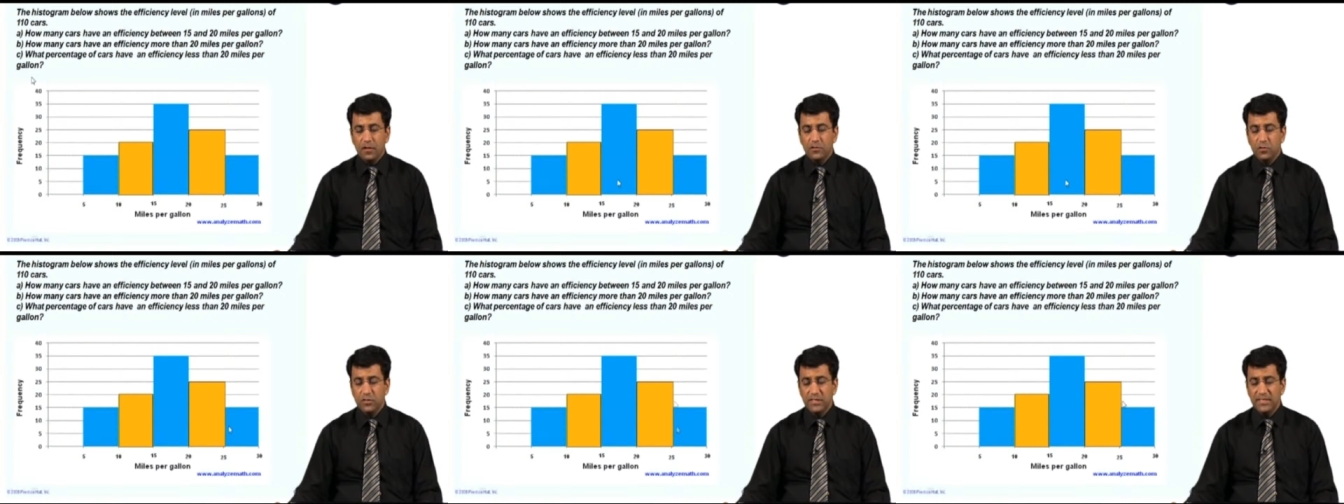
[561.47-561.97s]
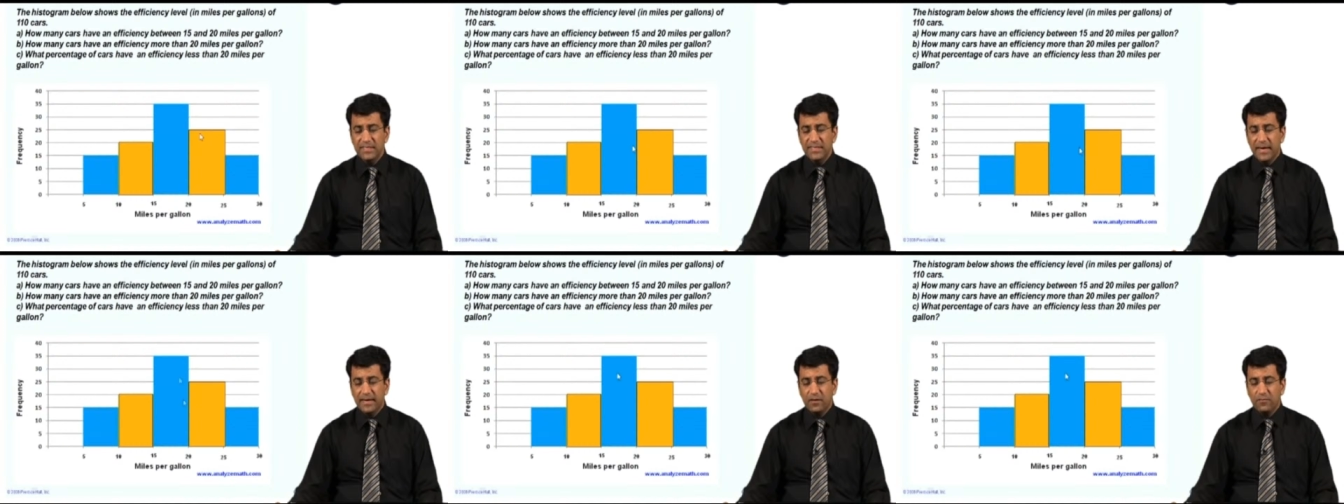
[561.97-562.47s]
So this is
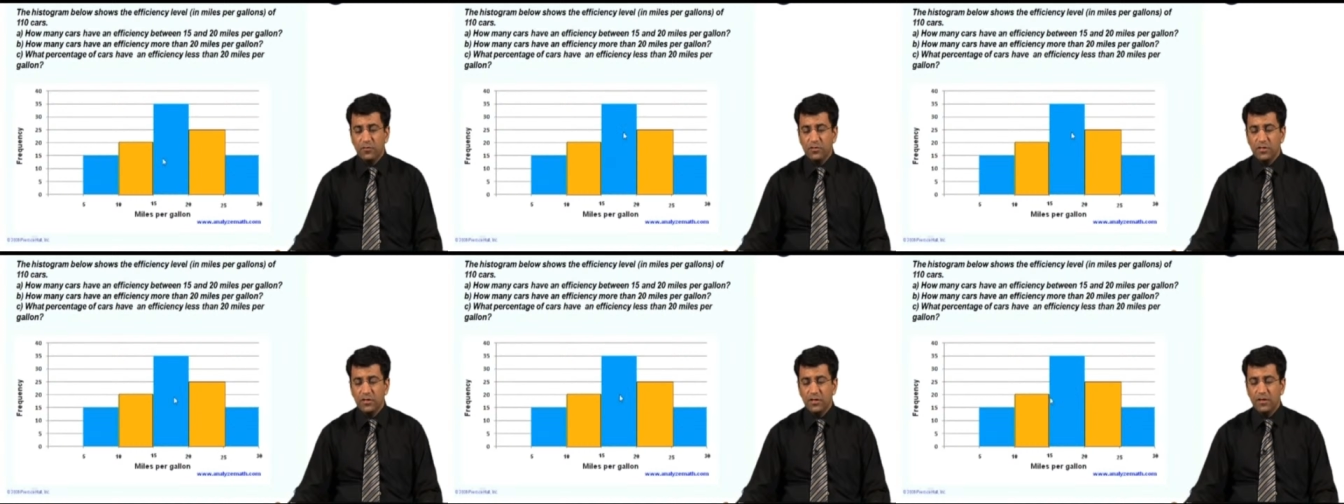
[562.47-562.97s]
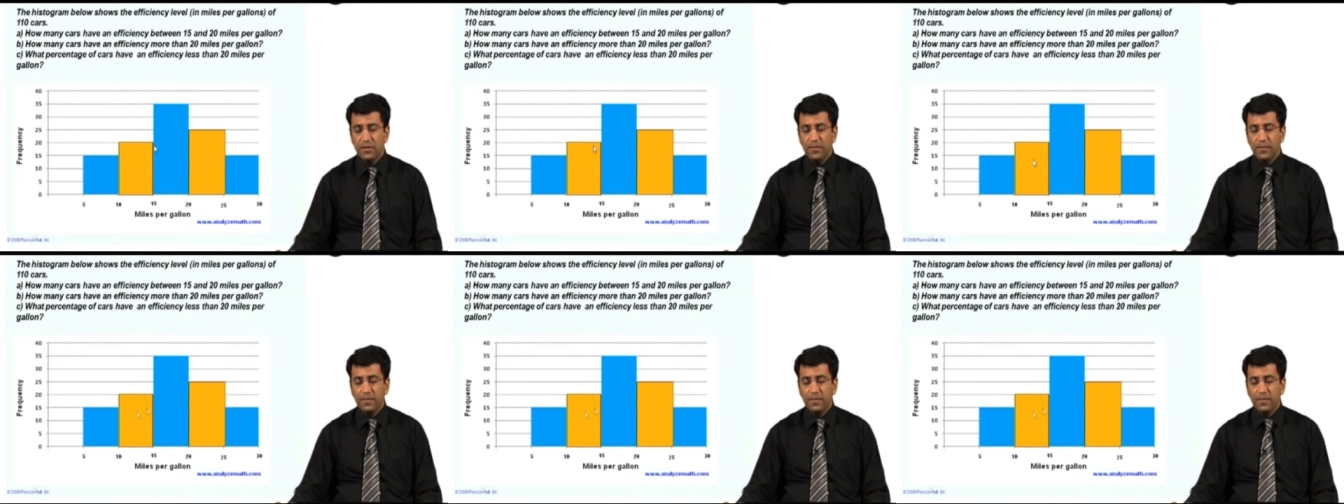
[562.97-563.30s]
the data for the